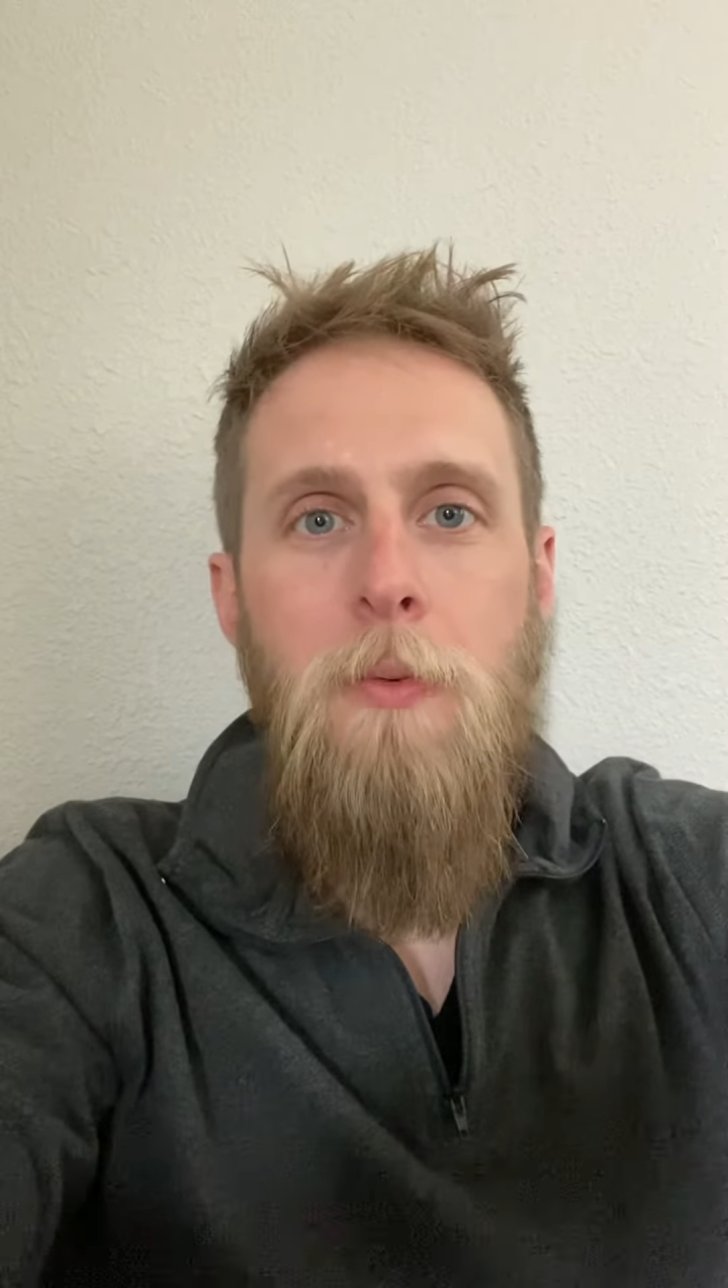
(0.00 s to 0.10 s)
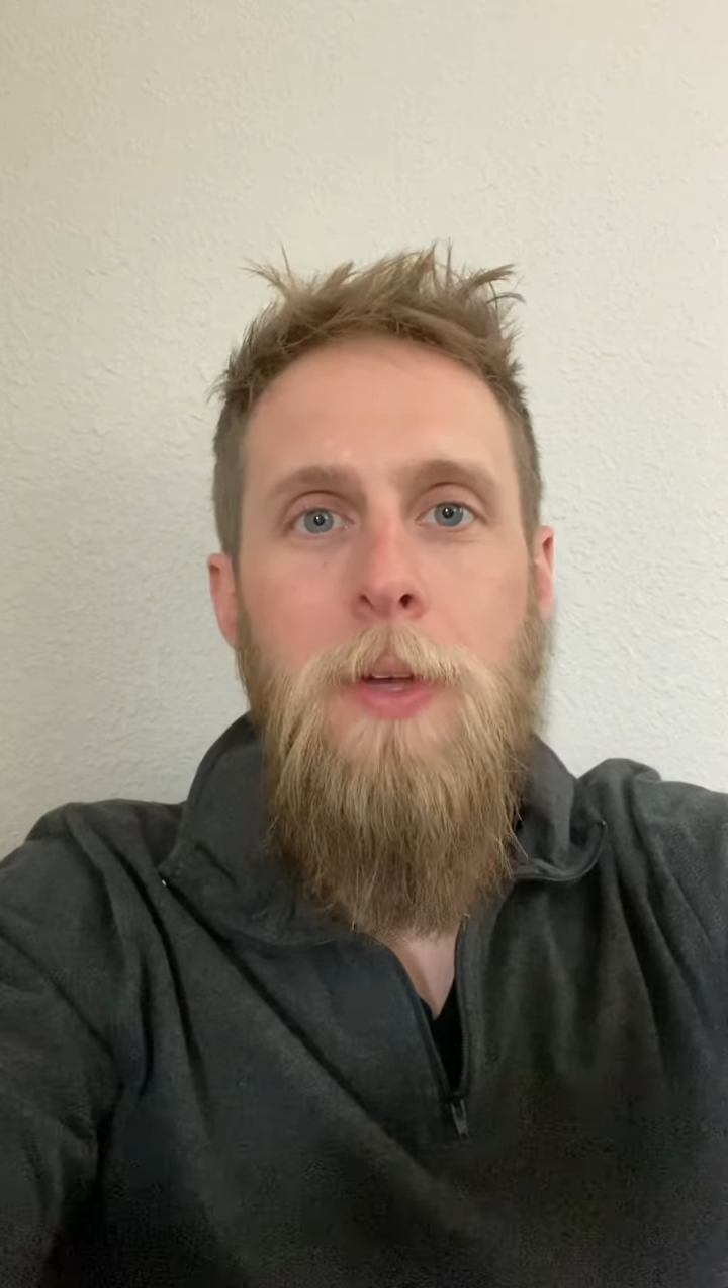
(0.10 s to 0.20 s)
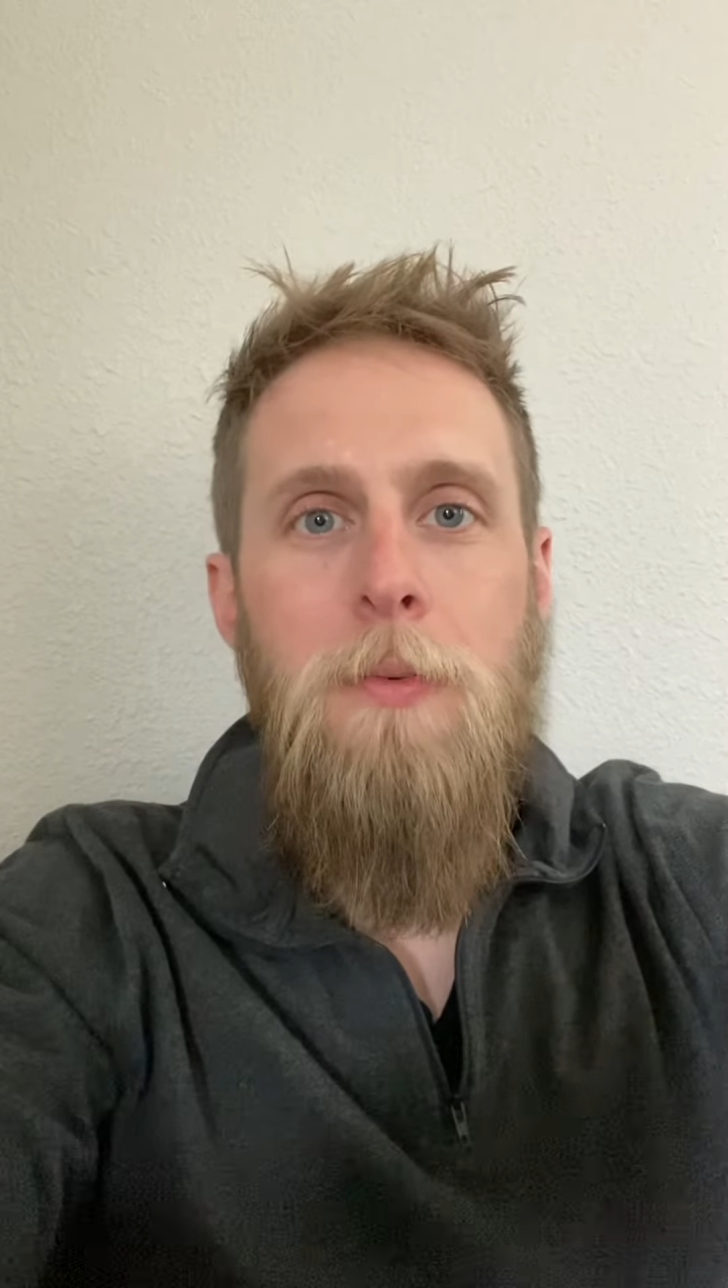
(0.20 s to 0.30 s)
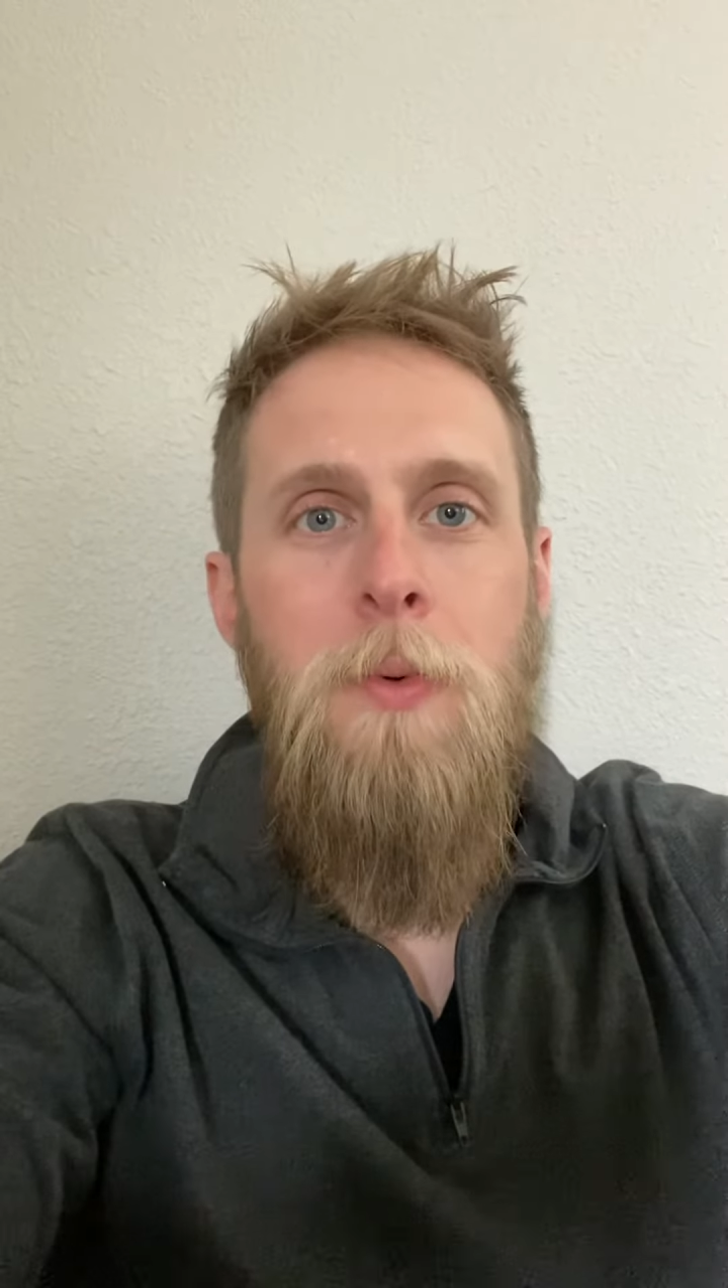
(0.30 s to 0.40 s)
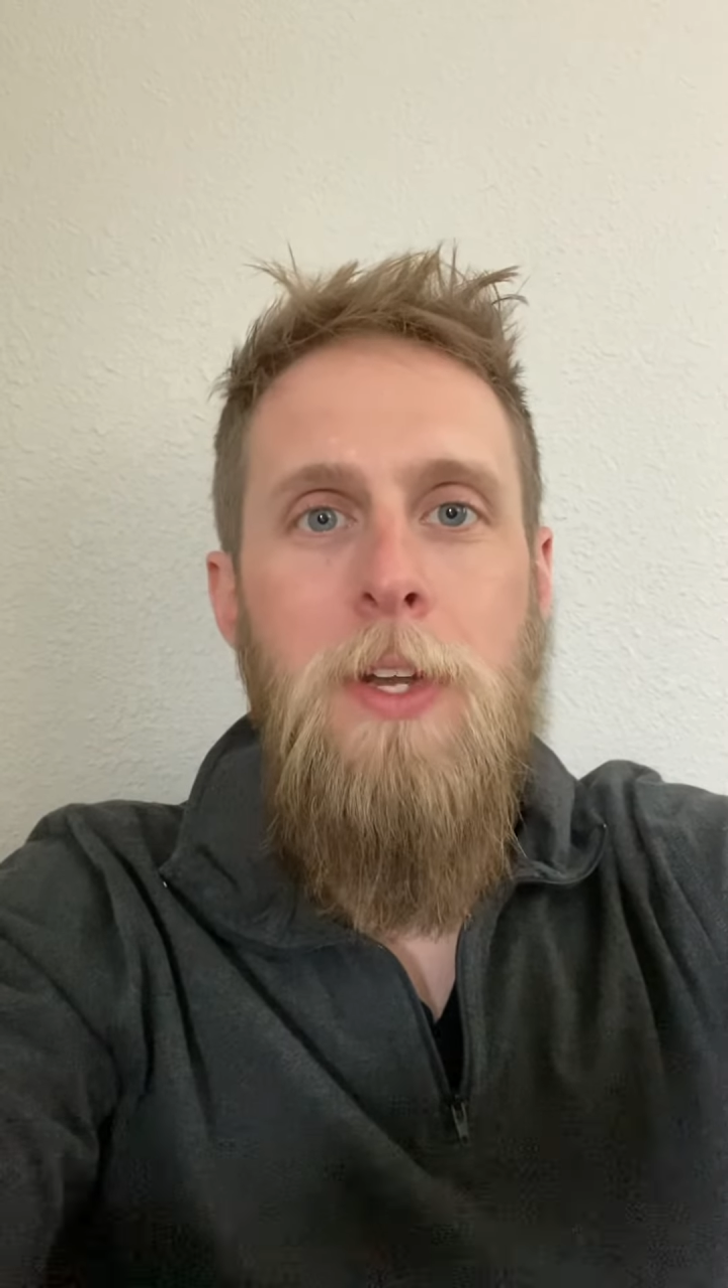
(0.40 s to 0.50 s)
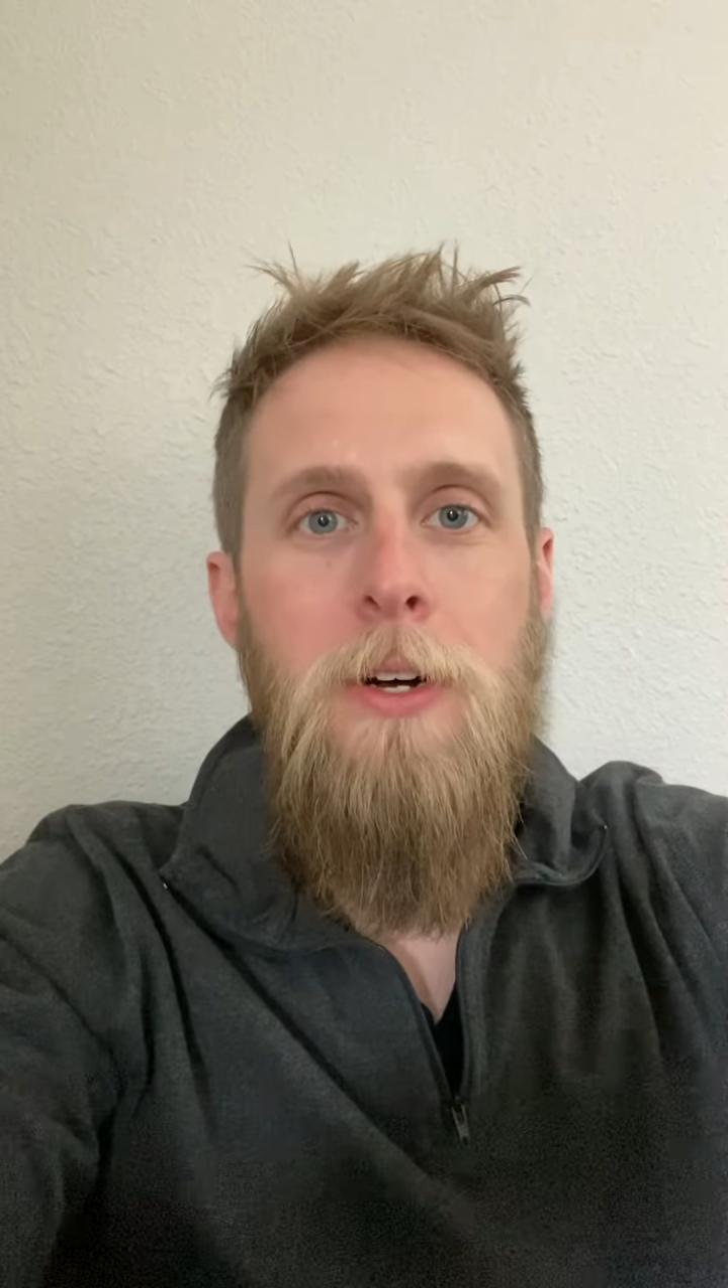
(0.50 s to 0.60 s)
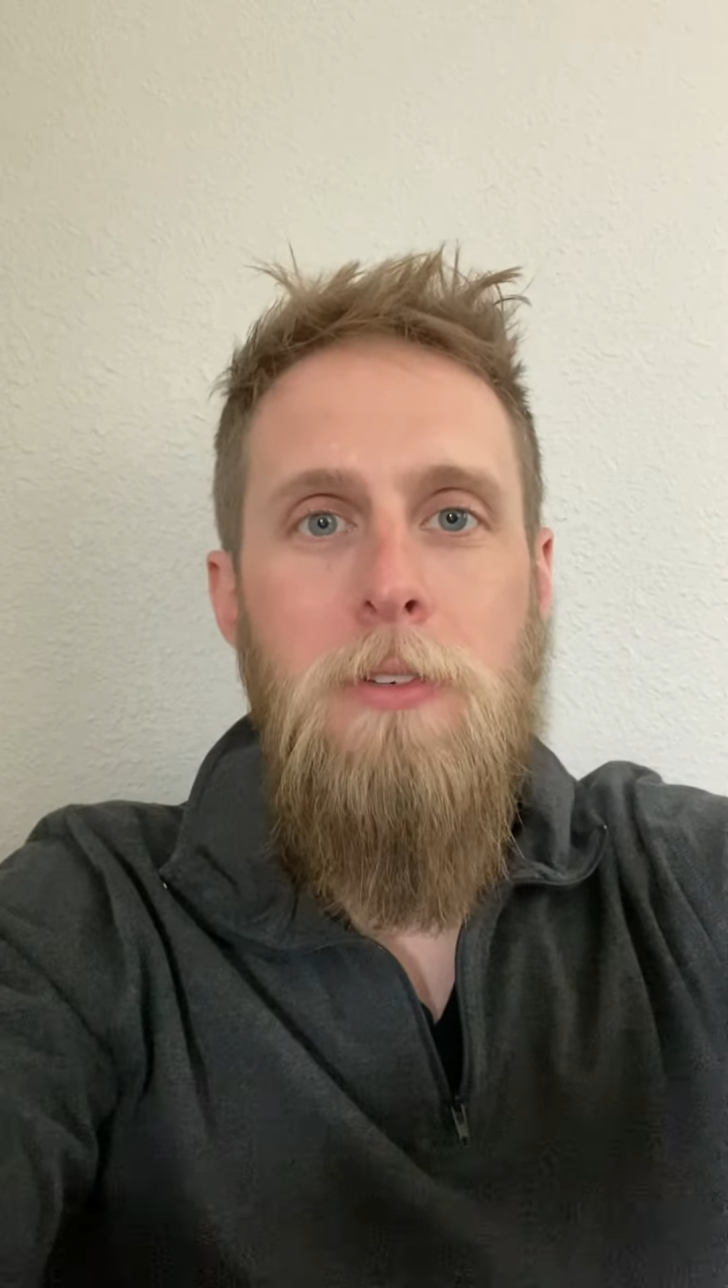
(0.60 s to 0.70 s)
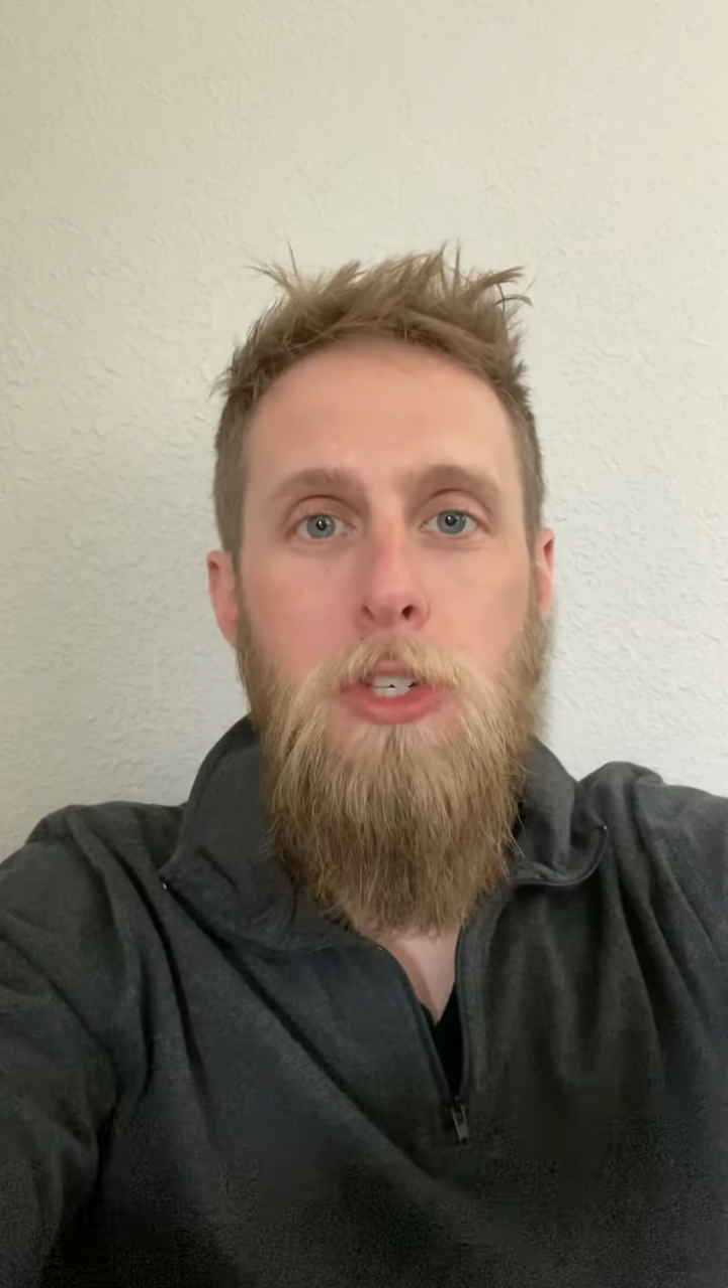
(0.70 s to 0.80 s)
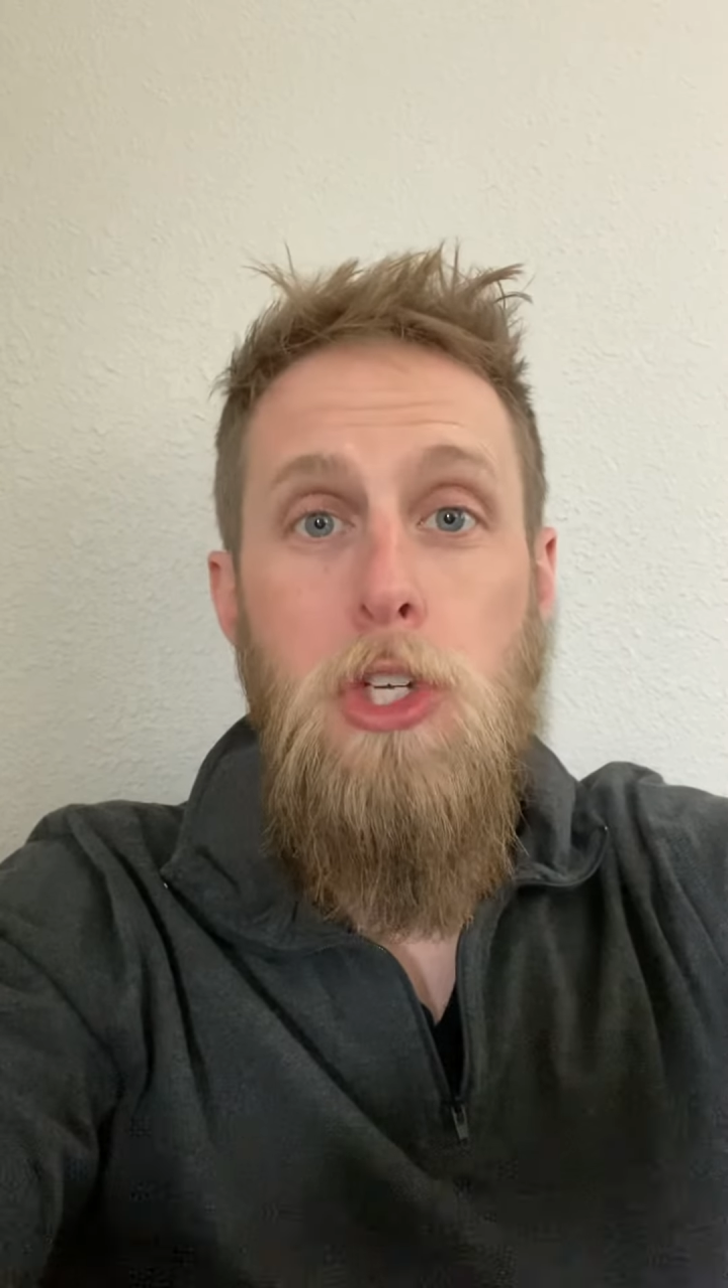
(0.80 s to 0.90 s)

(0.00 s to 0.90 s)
We don't